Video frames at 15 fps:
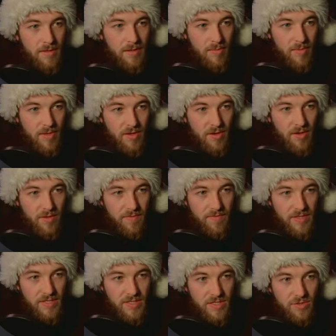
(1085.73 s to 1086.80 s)
mean, all of
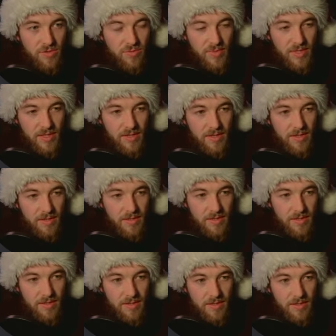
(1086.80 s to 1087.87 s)
this could be
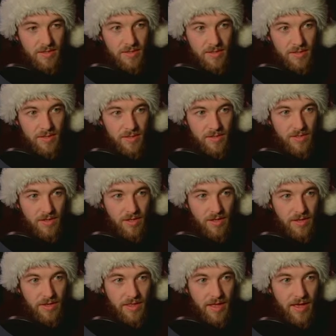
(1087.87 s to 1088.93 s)
done
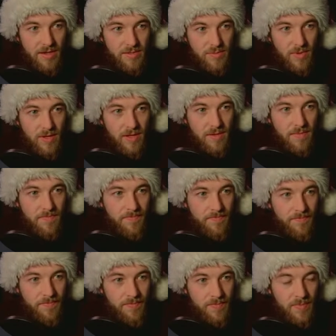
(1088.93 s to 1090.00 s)
like that as well.
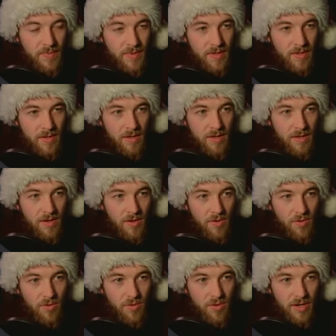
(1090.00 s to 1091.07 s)

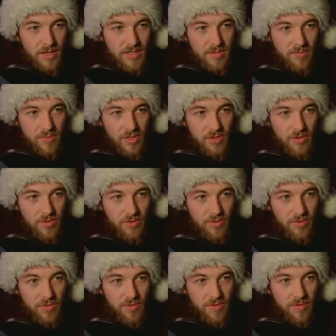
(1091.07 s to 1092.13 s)
Or actually we could
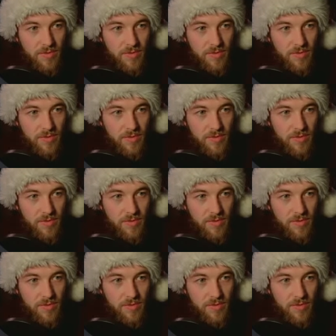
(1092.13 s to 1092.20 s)
do,